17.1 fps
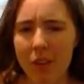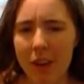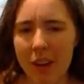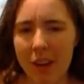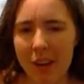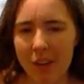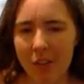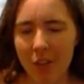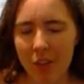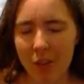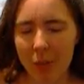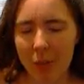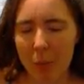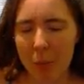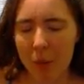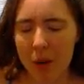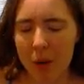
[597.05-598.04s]
and he just
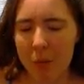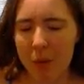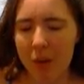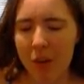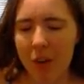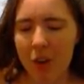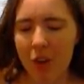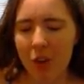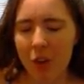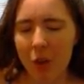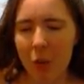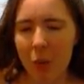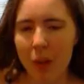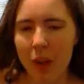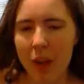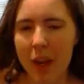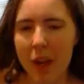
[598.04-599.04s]

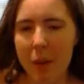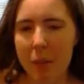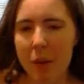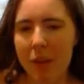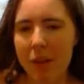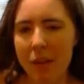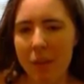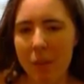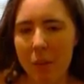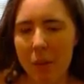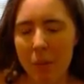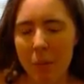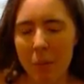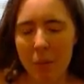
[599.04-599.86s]
goes ham on the